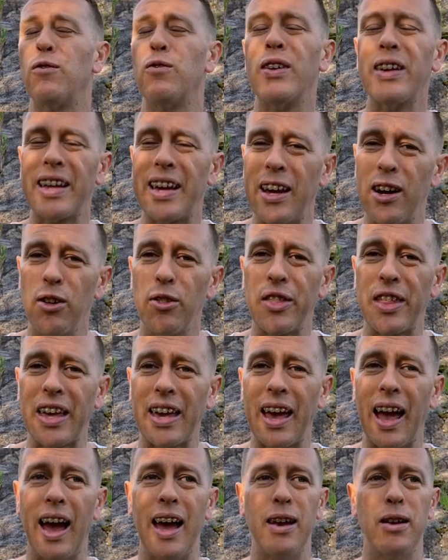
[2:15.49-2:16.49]
a really
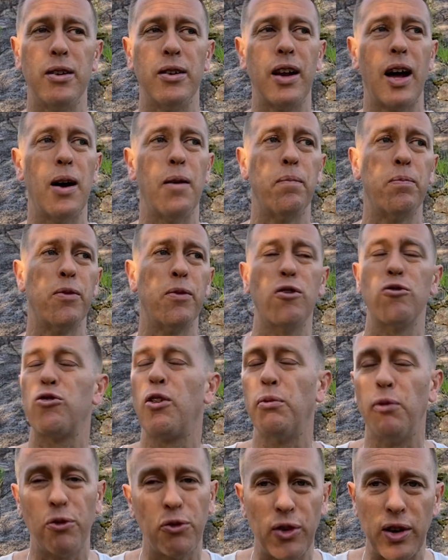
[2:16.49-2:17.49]
healthy and
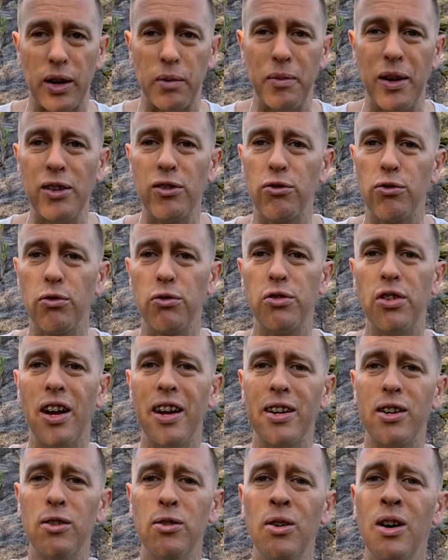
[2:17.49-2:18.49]
trouble-free menstrual
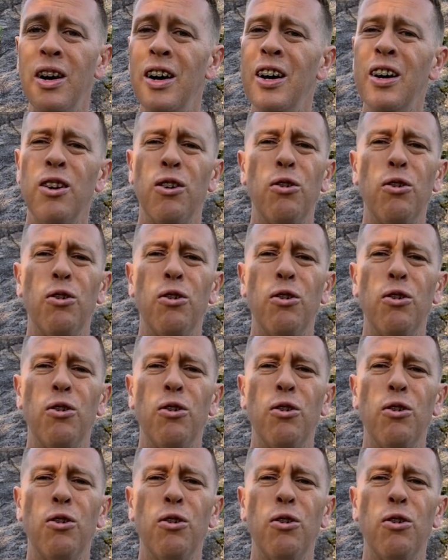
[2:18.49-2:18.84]
cycle,